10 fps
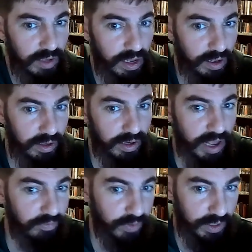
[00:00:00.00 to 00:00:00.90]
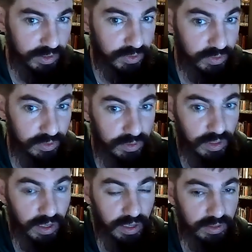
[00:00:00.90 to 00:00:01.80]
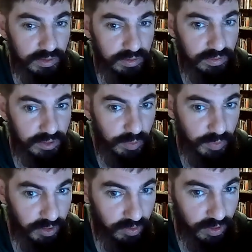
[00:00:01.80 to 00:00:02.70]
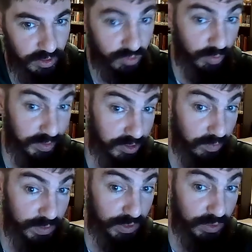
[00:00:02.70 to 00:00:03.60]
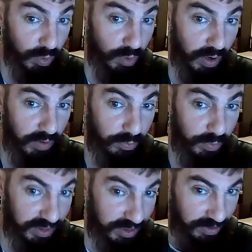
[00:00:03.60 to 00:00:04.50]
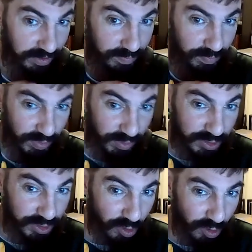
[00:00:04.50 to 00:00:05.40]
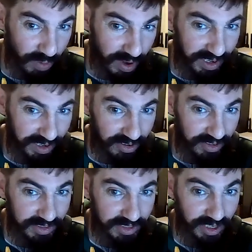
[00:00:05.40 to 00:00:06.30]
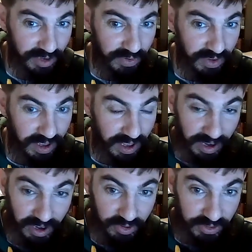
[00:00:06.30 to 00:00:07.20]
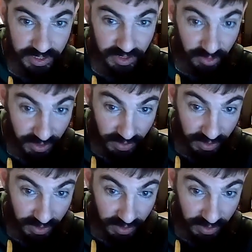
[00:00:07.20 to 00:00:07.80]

Netflix and some of the other like streaming services went away from like the star rating on stuff, and now you just either give it a